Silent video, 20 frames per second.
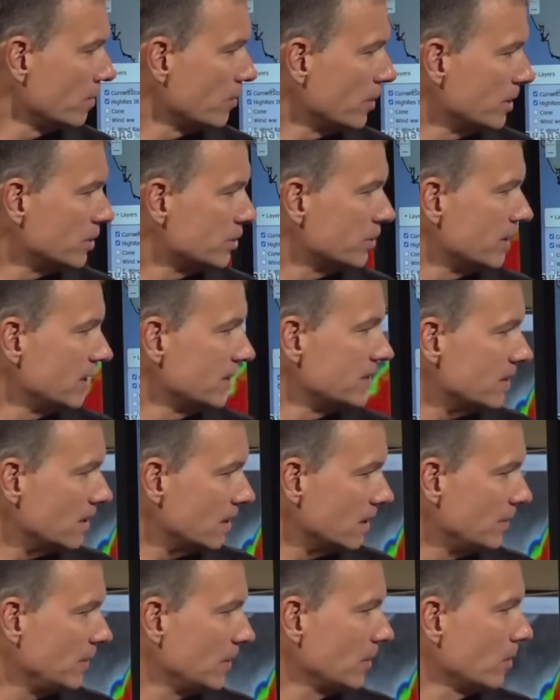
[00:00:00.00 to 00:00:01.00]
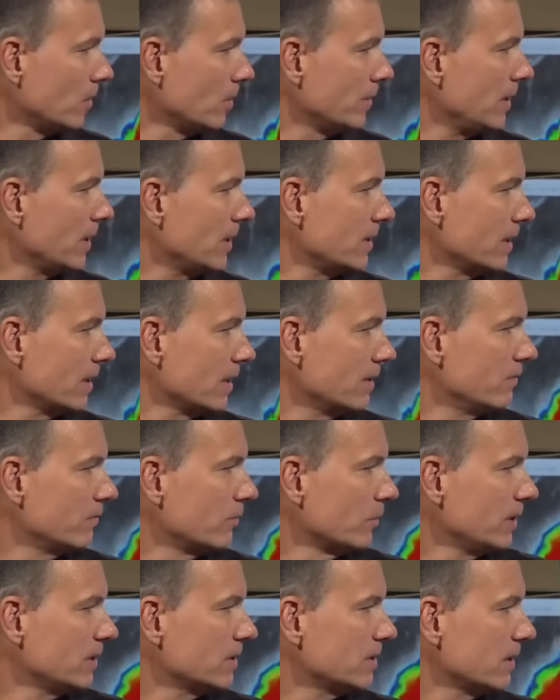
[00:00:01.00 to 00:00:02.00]
Pressure is up a little bit,
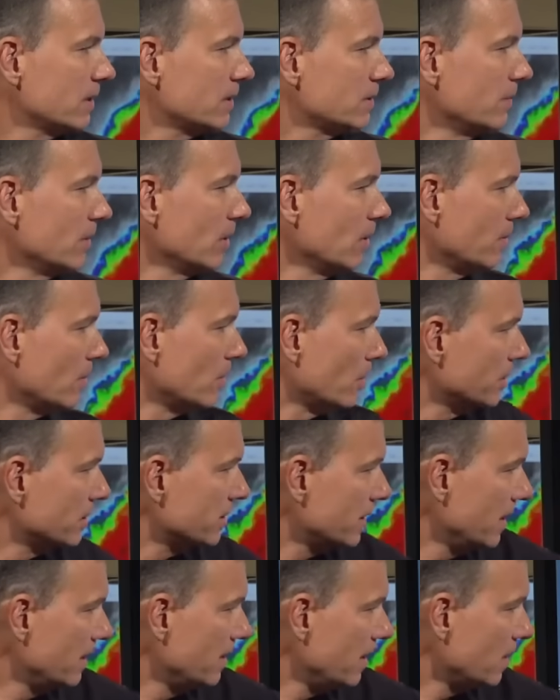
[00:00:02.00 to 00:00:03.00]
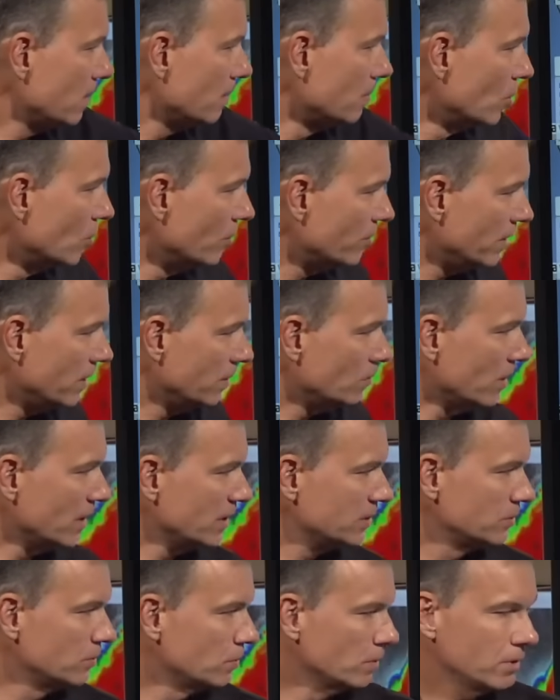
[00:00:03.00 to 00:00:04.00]
946 millibars, and now moving
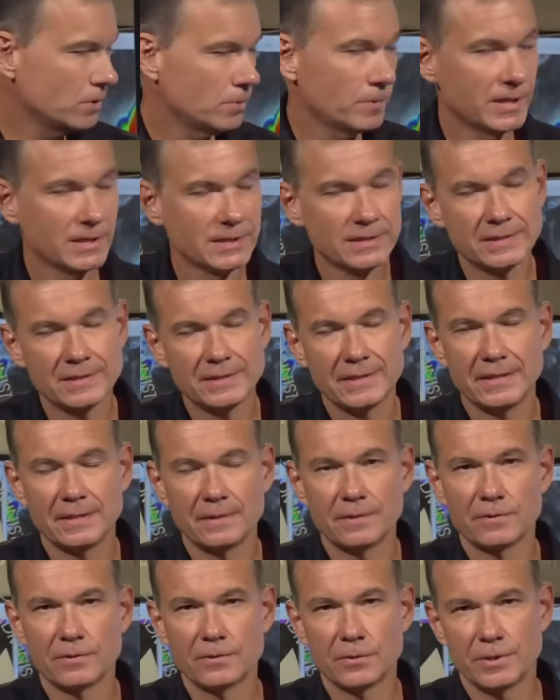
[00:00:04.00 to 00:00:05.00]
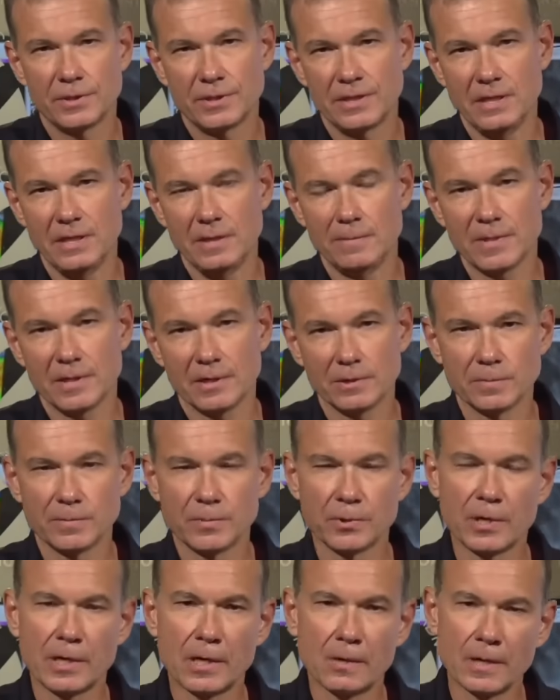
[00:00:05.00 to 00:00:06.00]
west-northwest at 13 miles
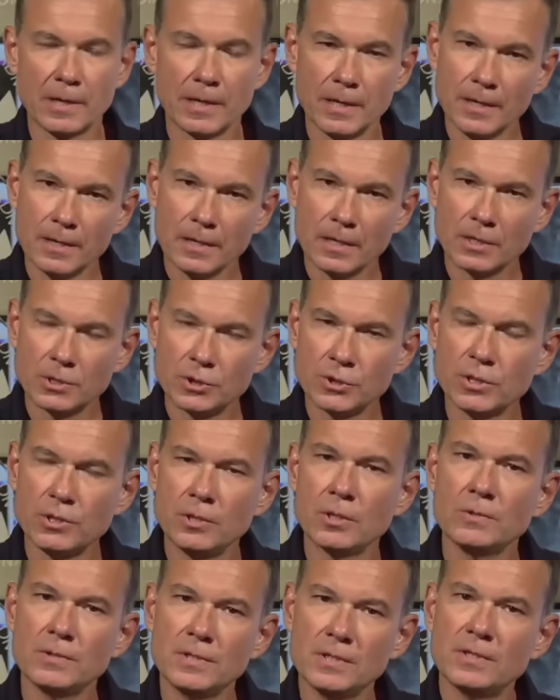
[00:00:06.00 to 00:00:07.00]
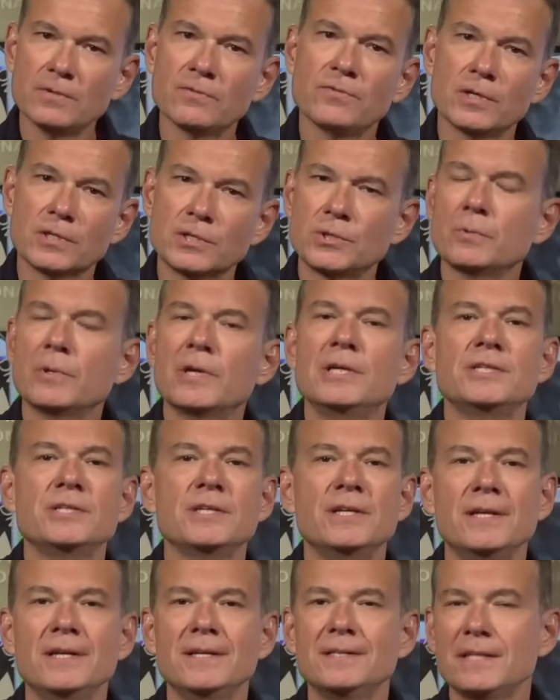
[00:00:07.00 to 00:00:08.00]
per hour. I should note that the
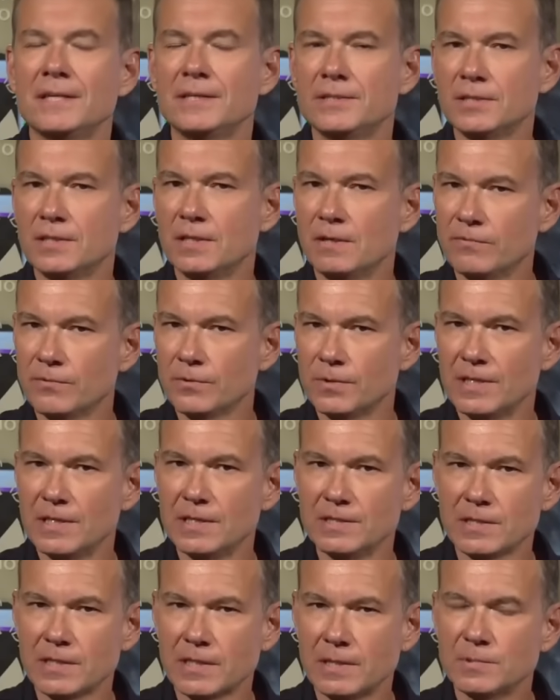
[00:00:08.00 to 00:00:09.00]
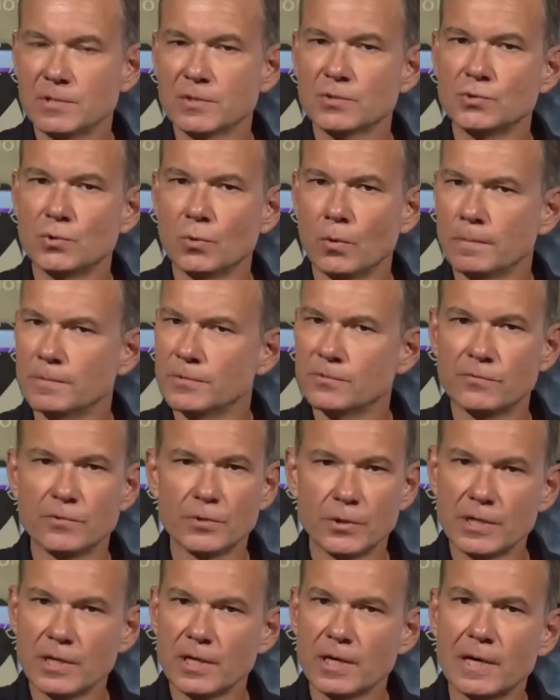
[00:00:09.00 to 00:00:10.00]
fluctuation in intensity for these types of storms are
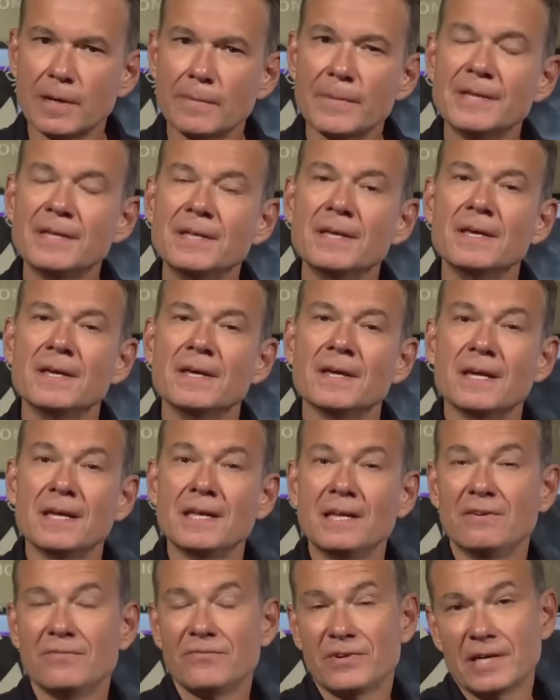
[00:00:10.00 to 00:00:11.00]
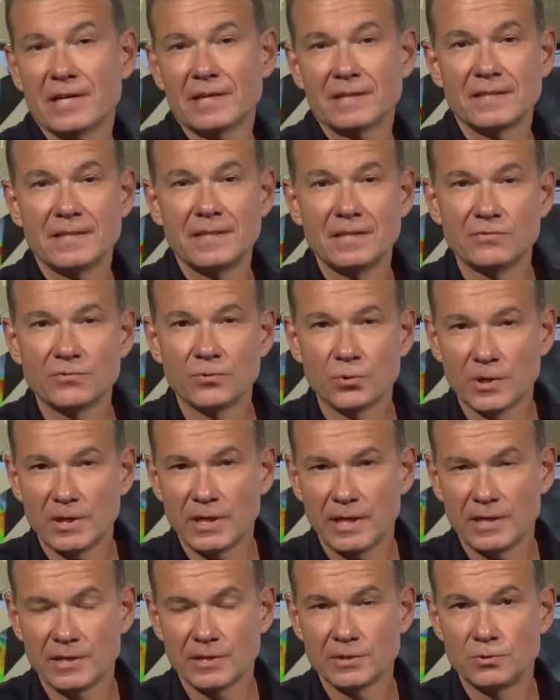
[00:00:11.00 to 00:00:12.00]
very common, and in fact, it's
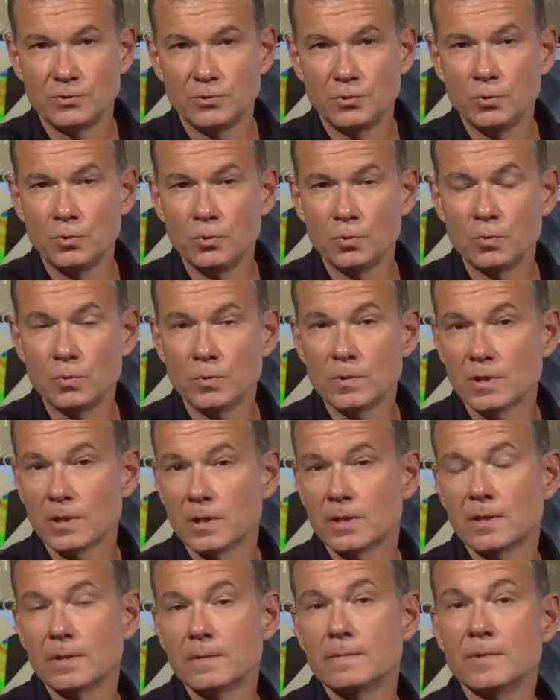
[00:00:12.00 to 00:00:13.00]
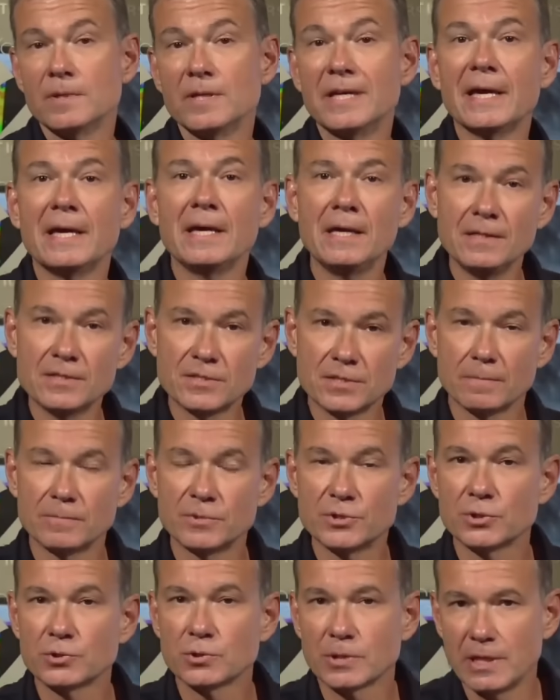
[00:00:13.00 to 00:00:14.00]
forecast to uh, gain
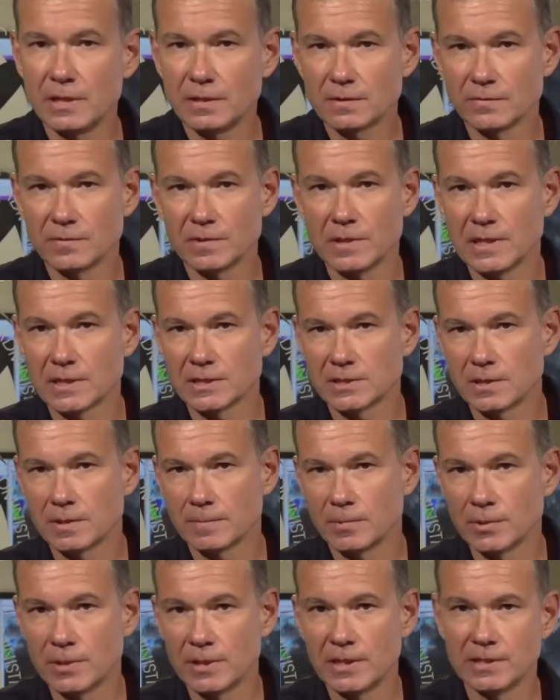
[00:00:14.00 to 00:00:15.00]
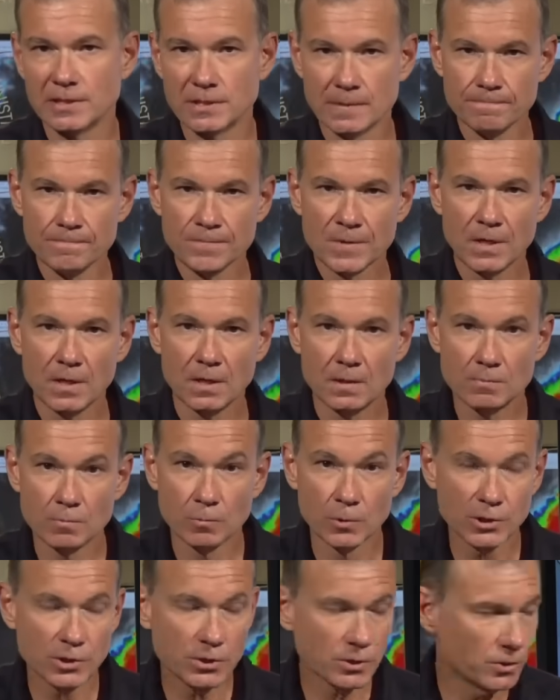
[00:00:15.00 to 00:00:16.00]
some strength over the next couple days and
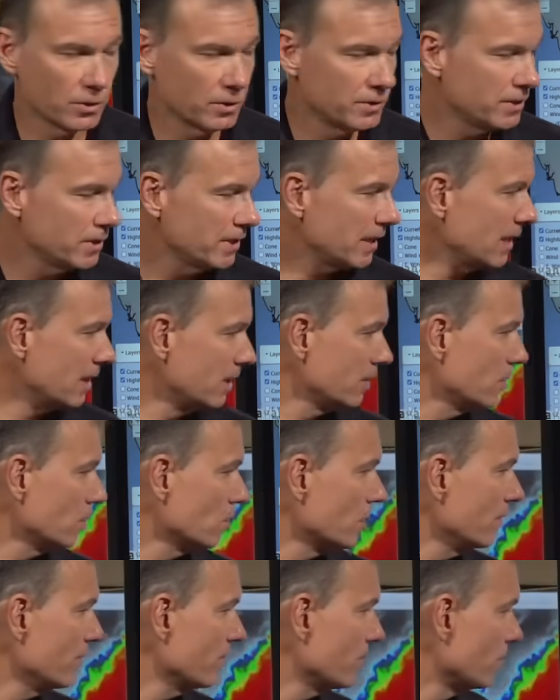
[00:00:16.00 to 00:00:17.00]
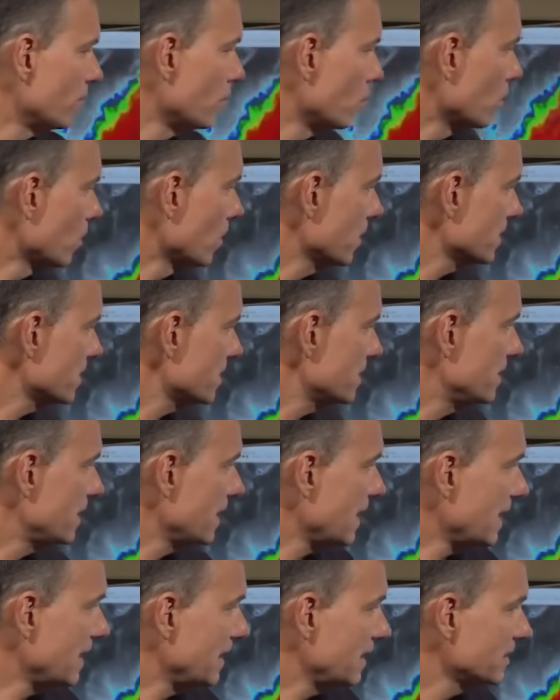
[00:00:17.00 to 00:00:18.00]
return to Category 4
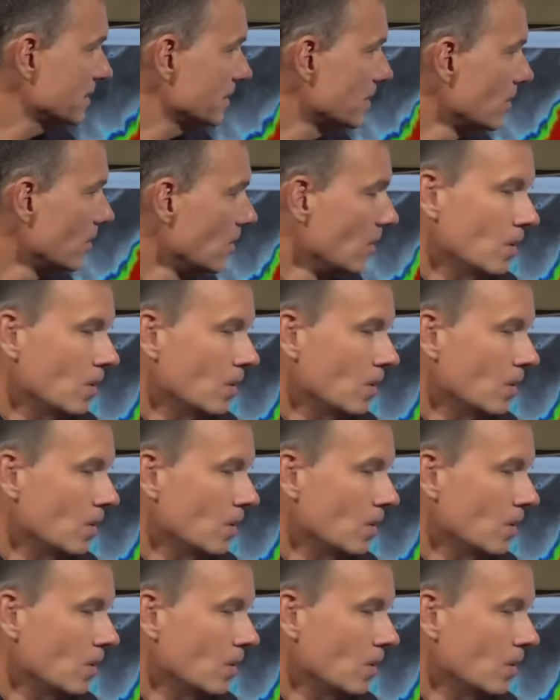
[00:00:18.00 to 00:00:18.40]
status.